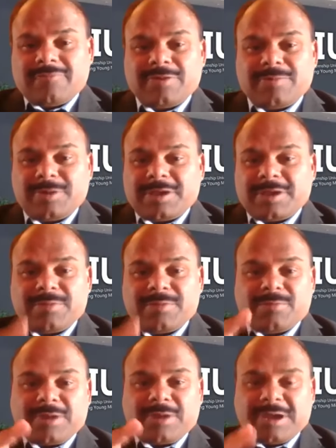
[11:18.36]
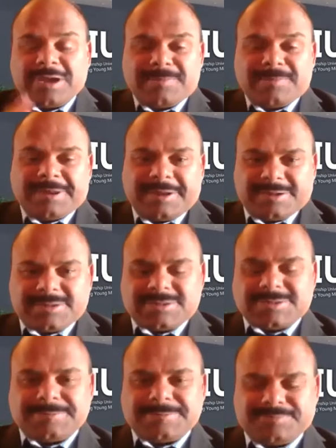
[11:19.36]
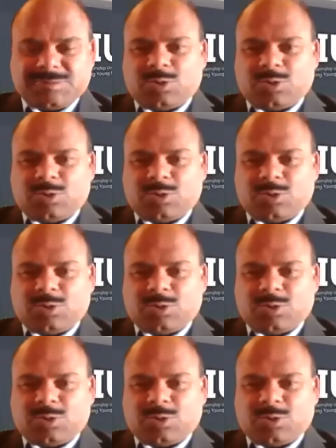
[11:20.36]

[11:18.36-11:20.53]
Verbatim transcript: we became 8 billions.